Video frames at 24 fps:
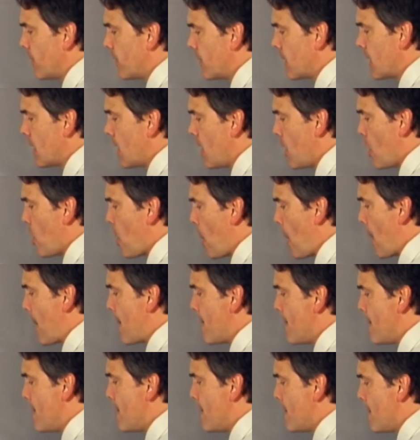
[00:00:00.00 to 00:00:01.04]

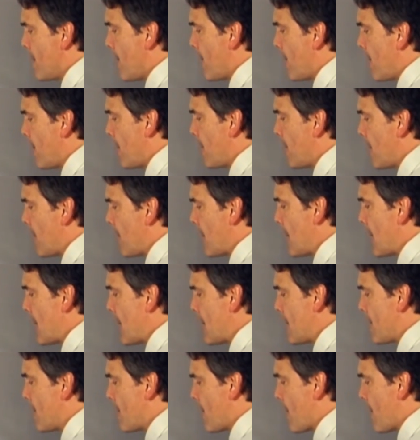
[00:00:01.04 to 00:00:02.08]

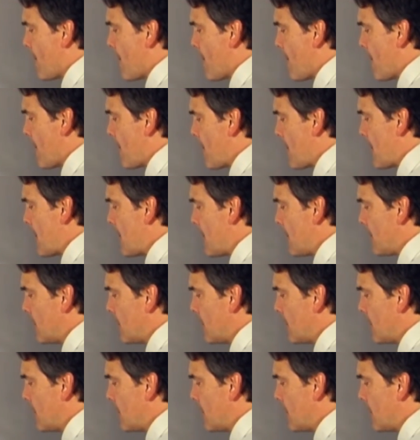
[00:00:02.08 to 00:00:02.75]
(silence)